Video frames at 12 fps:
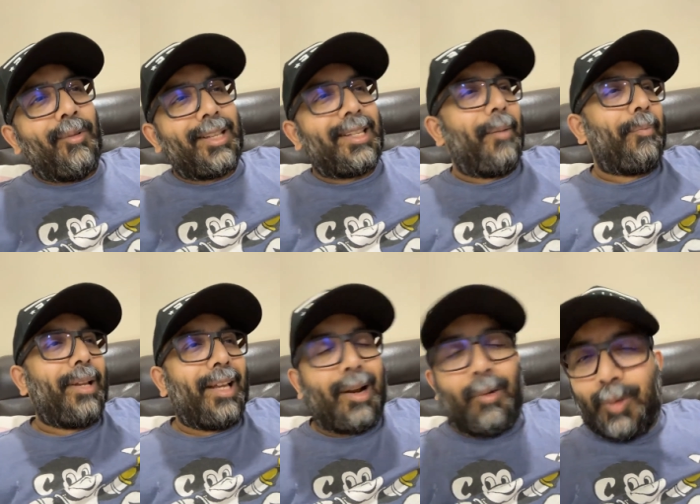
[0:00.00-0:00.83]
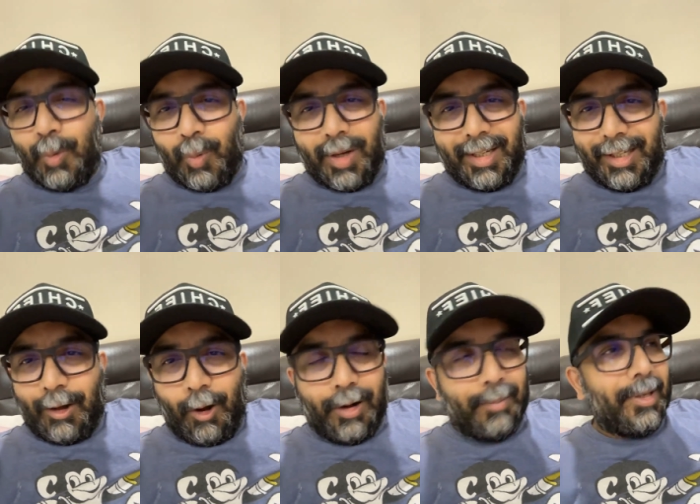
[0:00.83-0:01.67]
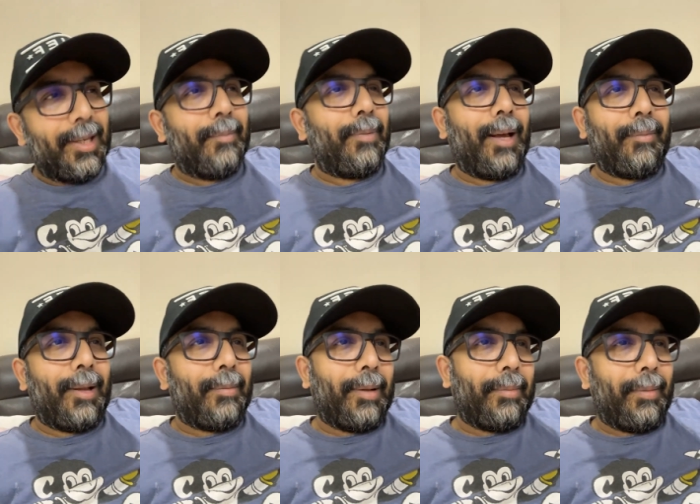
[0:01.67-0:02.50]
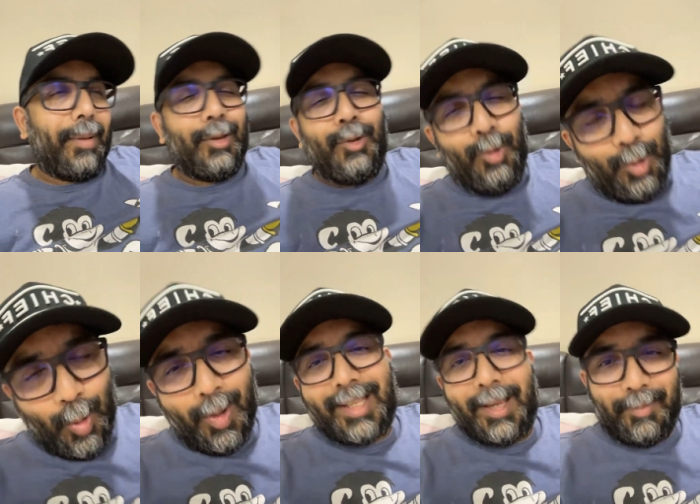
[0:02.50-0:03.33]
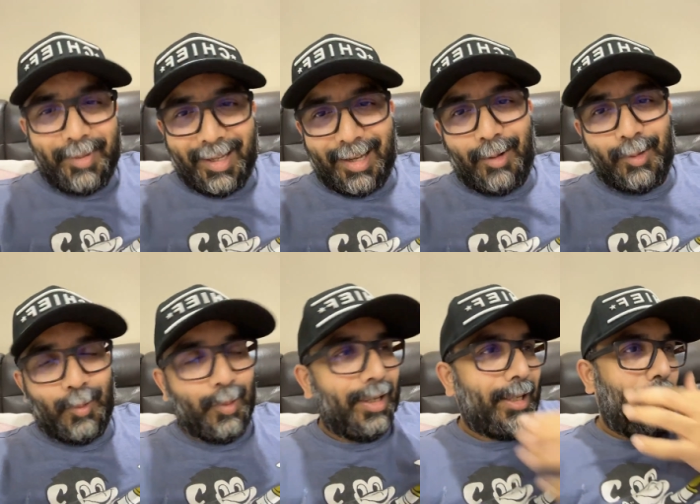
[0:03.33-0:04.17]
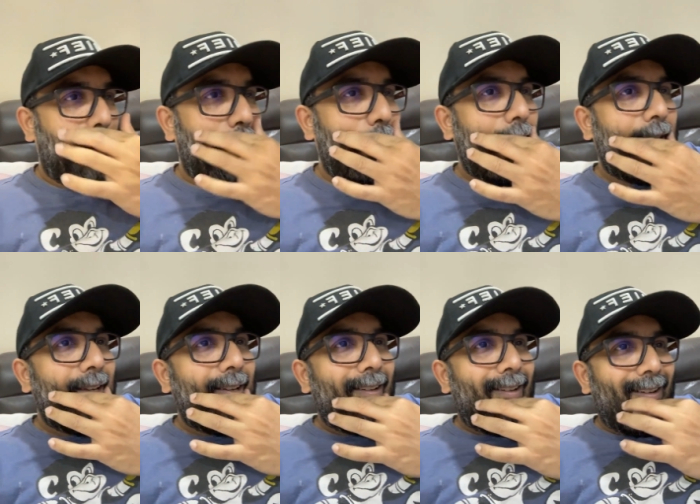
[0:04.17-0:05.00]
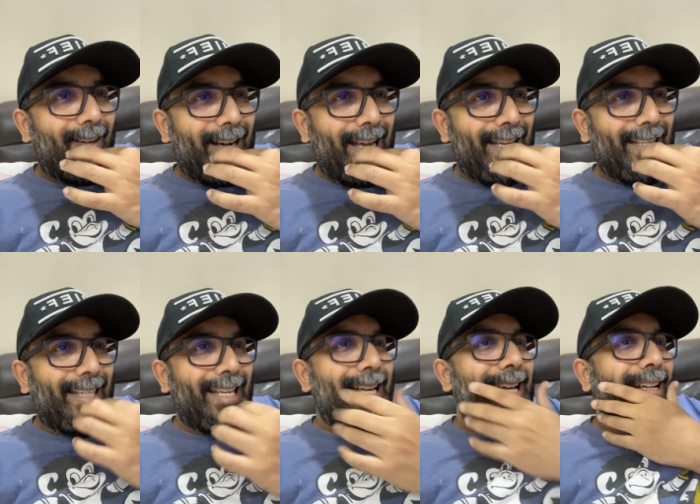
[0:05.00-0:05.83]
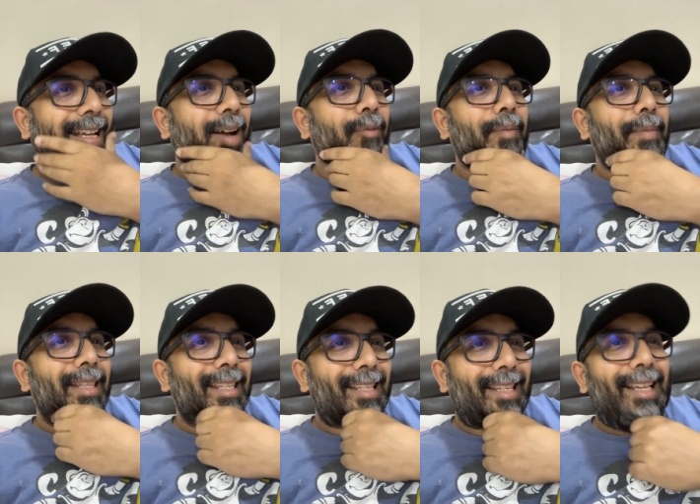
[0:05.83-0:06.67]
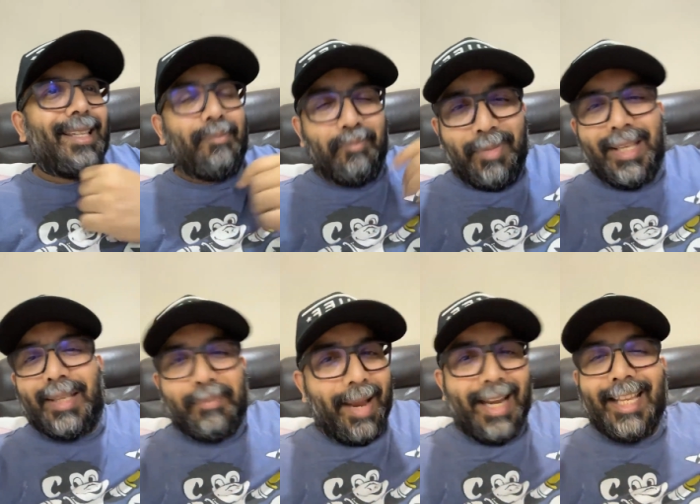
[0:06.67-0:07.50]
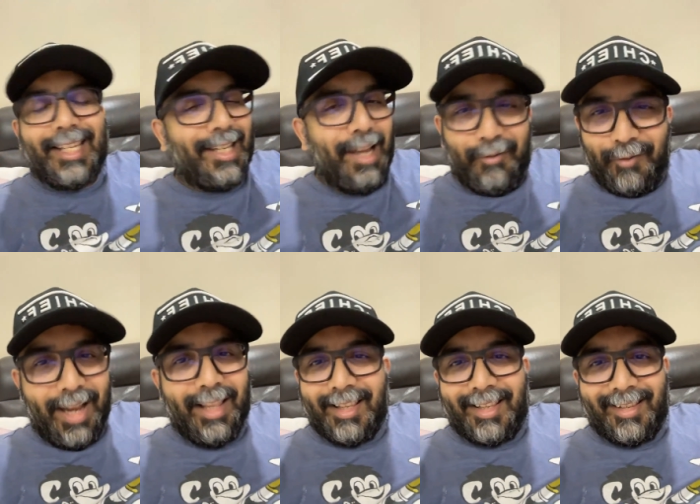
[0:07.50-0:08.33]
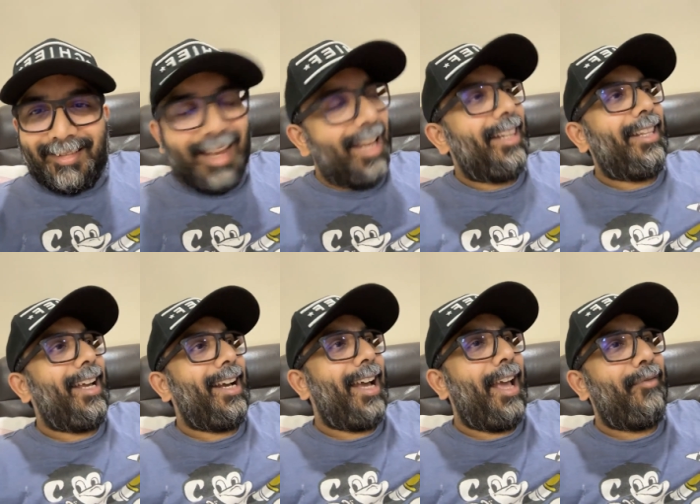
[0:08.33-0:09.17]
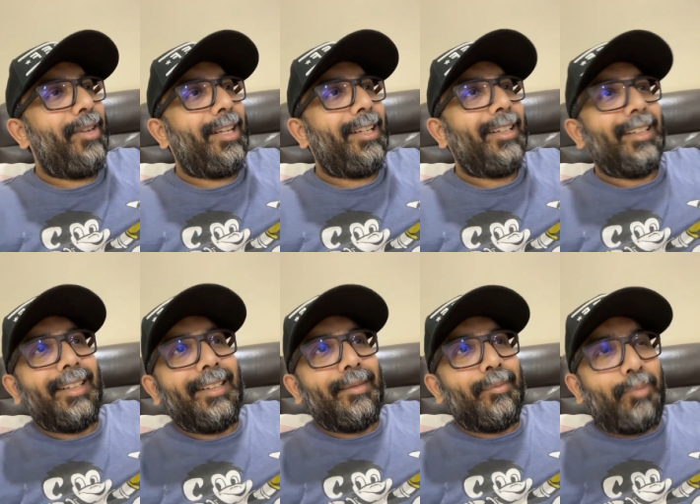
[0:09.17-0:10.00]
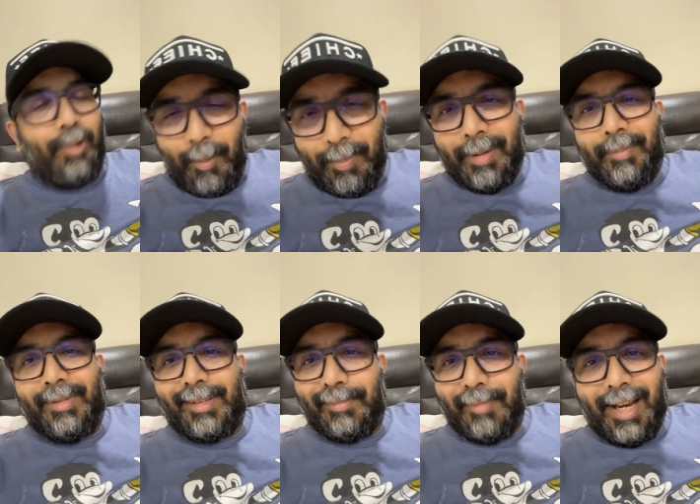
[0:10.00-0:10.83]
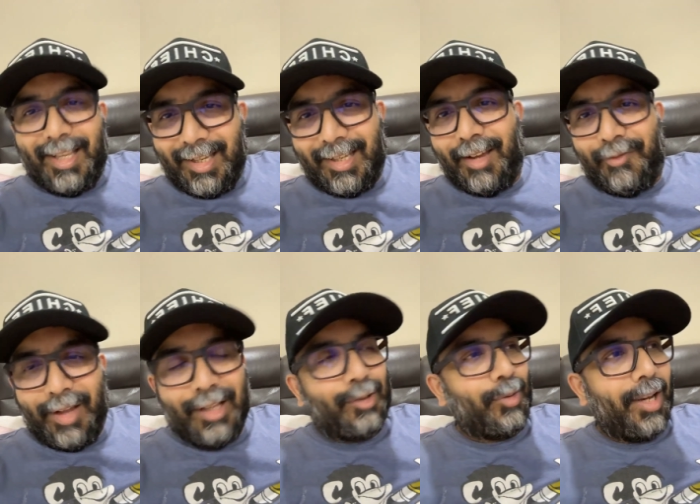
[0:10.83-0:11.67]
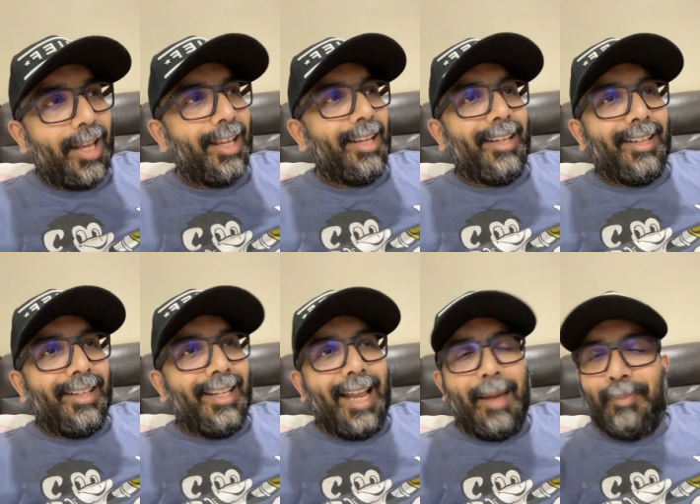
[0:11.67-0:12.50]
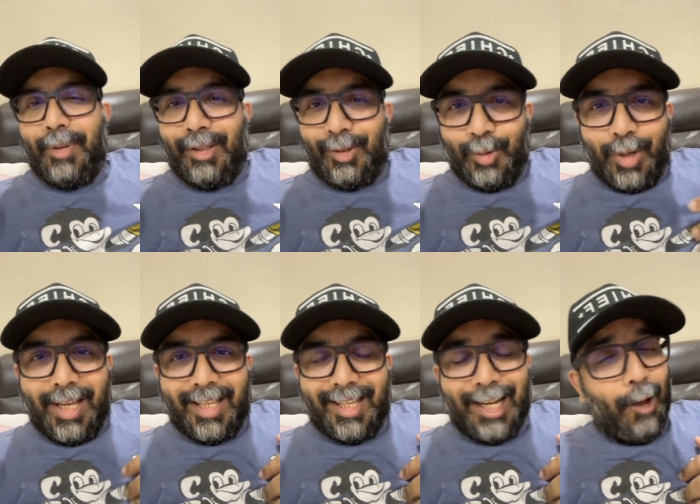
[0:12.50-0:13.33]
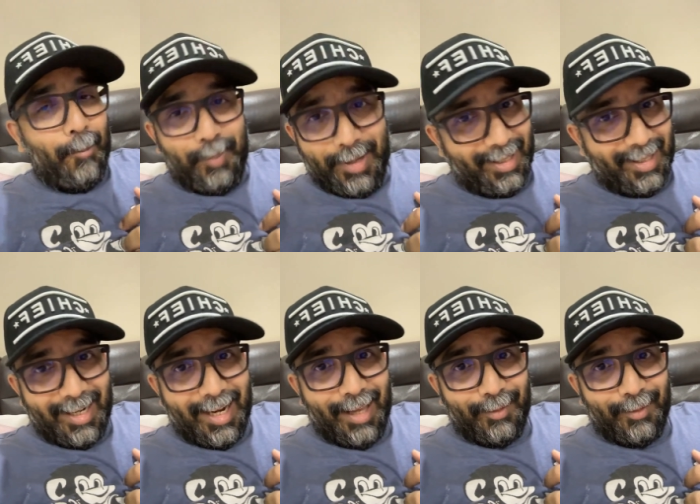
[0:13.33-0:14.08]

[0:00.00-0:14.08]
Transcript: what's happening around the world economy, blah, blah, blah, blah, blah. You know what's happening around the world economy. All right. Uh, governments just mismanage their funds and they are having problems managing their funds today. It happens to us in our personal